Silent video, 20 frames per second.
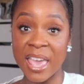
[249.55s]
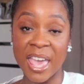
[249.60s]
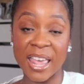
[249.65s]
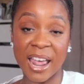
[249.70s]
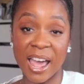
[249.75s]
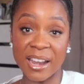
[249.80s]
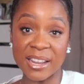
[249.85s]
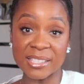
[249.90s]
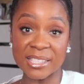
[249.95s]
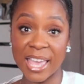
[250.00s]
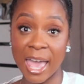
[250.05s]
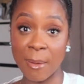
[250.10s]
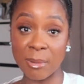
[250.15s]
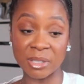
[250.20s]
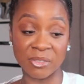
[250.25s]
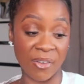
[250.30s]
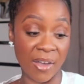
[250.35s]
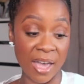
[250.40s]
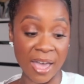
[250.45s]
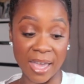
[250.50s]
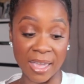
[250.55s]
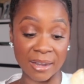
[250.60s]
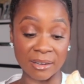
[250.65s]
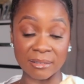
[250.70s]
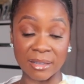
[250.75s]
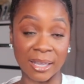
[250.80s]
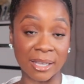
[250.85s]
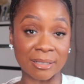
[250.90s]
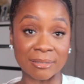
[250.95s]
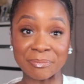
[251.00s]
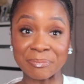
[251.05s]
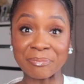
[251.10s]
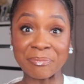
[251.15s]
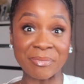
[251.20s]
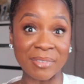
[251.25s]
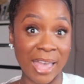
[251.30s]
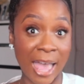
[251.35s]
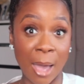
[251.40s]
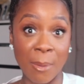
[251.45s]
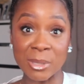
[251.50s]
And honestly, I was fine. Like,
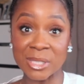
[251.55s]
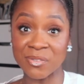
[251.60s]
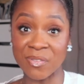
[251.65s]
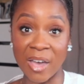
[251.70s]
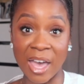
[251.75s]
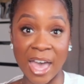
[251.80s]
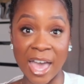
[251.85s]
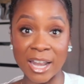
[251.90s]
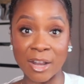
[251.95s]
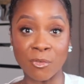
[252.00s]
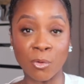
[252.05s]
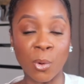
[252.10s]
I was fine.